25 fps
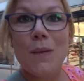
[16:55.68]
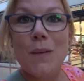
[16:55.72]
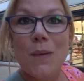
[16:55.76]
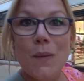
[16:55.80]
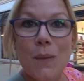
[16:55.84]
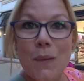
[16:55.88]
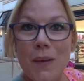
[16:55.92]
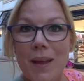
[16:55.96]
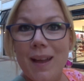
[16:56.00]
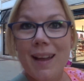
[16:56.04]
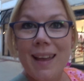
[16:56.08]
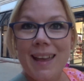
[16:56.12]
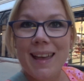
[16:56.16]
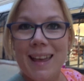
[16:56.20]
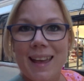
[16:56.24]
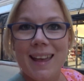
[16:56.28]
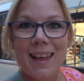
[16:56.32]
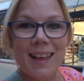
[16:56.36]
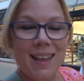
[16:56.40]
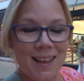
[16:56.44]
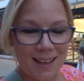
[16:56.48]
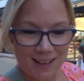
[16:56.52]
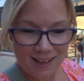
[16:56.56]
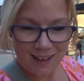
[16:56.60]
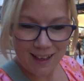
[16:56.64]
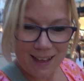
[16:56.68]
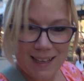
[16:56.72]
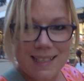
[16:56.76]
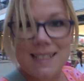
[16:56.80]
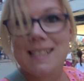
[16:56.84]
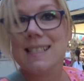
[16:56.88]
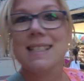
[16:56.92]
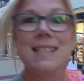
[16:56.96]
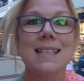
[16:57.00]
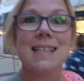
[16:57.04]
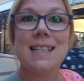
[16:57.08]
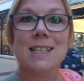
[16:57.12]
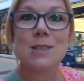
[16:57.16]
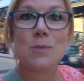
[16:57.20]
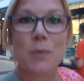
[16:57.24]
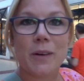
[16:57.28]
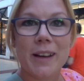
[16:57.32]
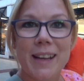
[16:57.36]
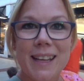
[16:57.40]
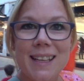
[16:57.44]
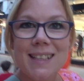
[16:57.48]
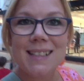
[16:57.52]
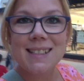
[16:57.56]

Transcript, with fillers: We are here at Disney Springs.